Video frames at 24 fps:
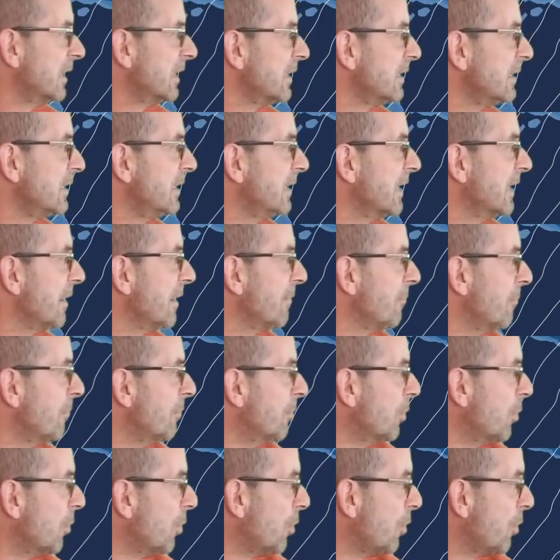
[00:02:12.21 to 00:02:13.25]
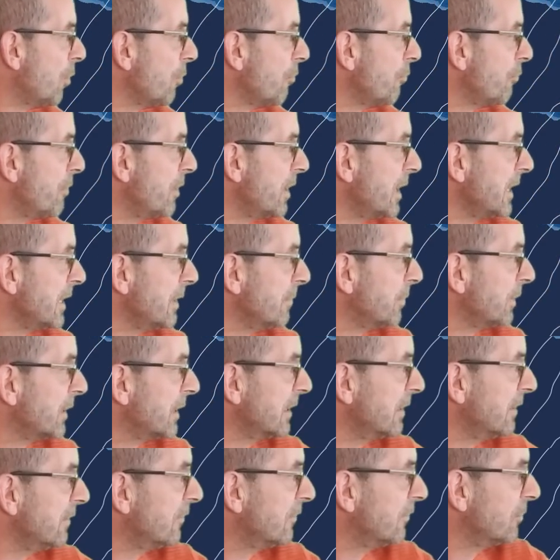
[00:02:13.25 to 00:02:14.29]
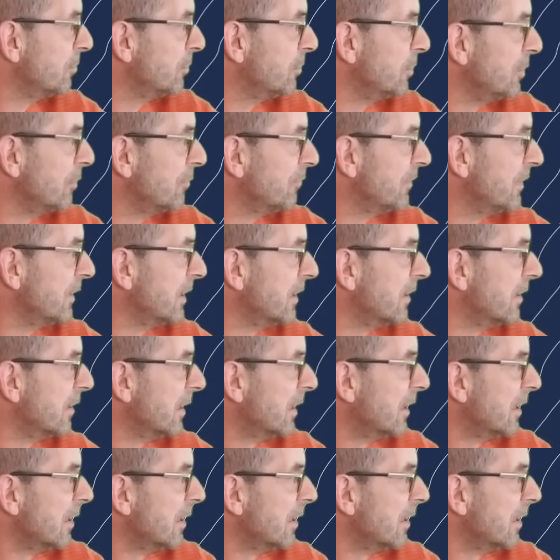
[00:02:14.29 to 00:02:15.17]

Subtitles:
yet more rain beginning to move in.